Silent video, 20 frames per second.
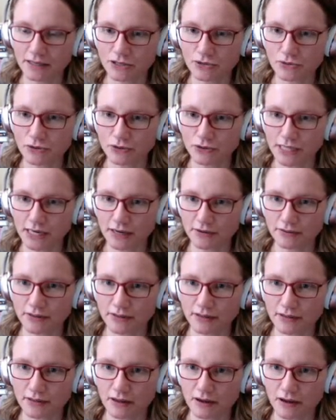Scroll
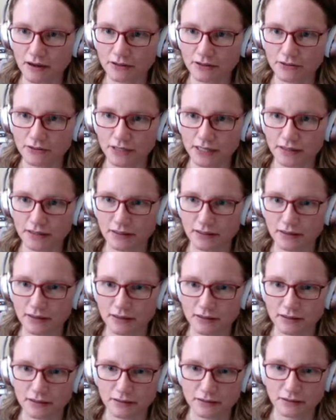down underneath
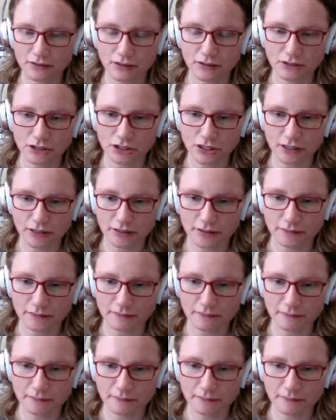the chart.